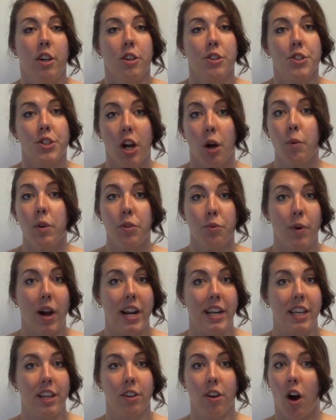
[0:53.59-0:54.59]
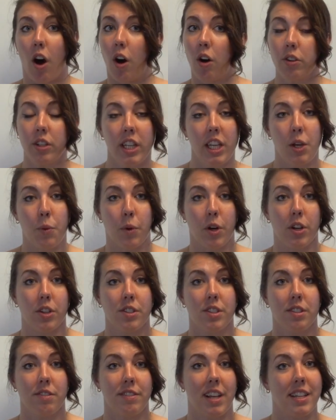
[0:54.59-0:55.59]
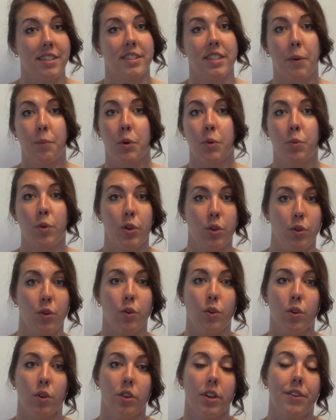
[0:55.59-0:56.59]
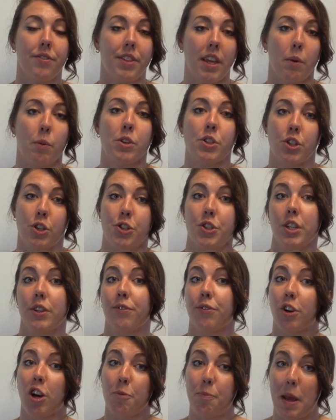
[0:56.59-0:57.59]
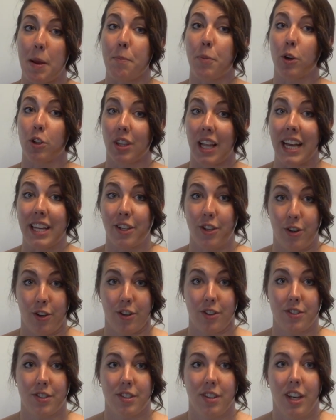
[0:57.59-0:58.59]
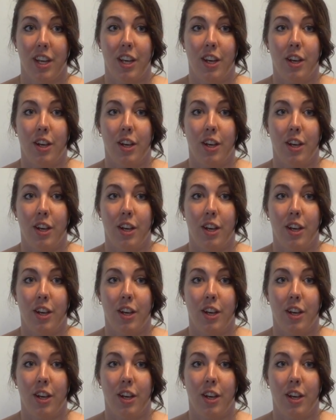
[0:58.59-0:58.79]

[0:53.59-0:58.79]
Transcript: Start with writing all keywords that someone would Google if they were searching for a paper like yours.